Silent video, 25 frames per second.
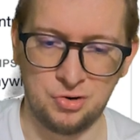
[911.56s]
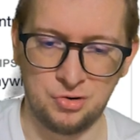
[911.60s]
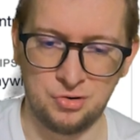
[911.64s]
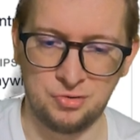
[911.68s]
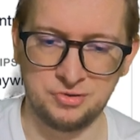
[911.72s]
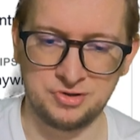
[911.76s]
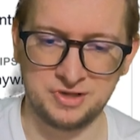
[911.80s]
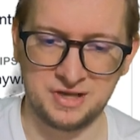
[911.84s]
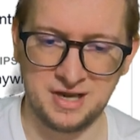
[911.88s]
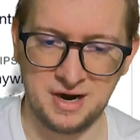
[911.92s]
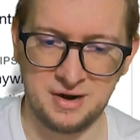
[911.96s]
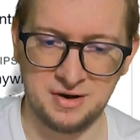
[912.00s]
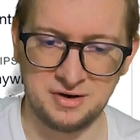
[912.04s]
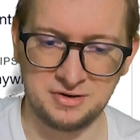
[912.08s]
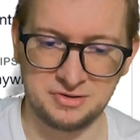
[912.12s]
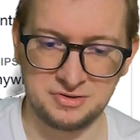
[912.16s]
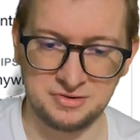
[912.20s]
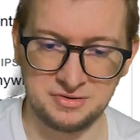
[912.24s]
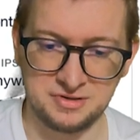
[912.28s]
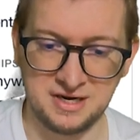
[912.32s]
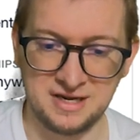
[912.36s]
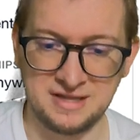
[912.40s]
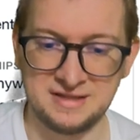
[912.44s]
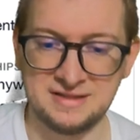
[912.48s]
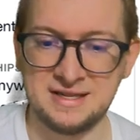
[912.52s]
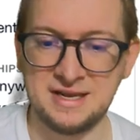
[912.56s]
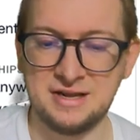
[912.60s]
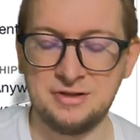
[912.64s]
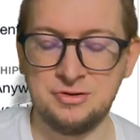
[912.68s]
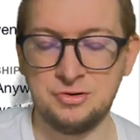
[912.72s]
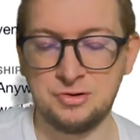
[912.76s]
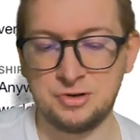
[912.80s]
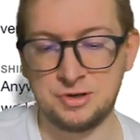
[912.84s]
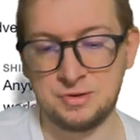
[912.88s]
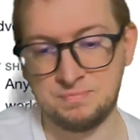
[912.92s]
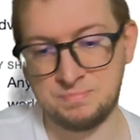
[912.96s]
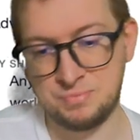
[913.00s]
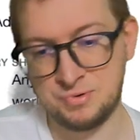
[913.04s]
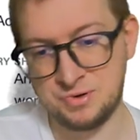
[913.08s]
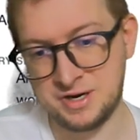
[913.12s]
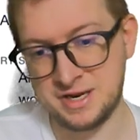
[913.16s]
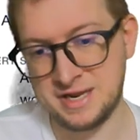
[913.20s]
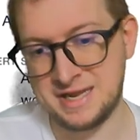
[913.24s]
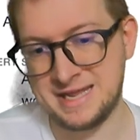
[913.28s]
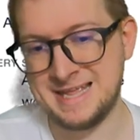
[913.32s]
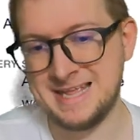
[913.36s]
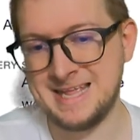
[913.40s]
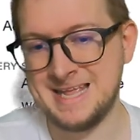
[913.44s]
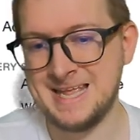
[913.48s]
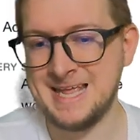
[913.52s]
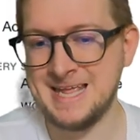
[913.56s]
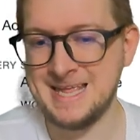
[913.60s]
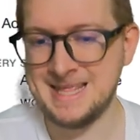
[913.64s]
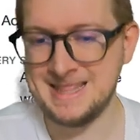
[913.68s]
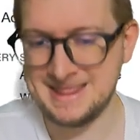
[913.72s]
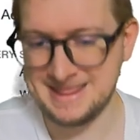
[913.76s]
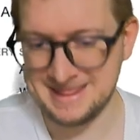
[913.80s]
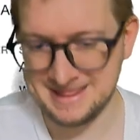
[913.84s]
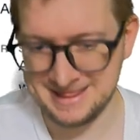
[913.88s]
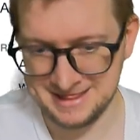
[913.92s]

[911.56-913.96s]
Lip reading: own character, and then you can put it in